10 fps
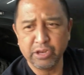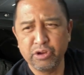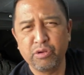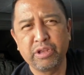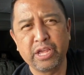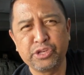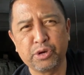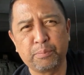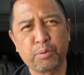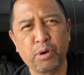then you're going to get
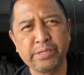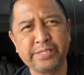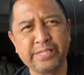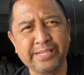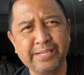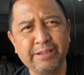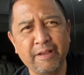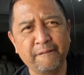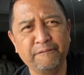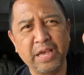your Presta
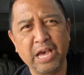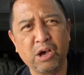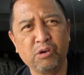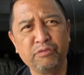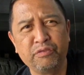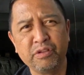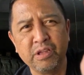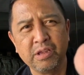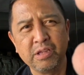valve